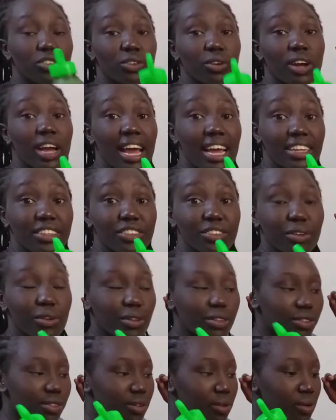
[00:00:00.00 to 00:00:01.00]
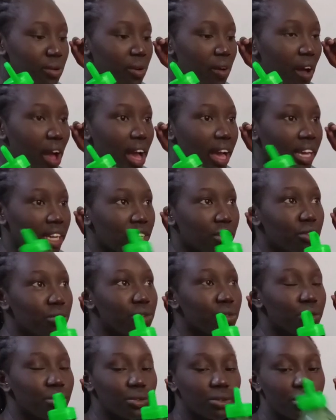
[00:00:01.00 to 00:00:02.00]
So guys, also, I
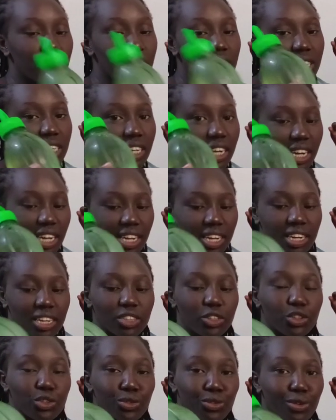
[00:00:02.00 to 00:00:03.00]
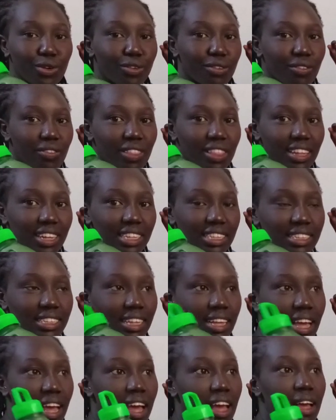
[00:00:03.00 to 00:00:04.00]
do drink two of these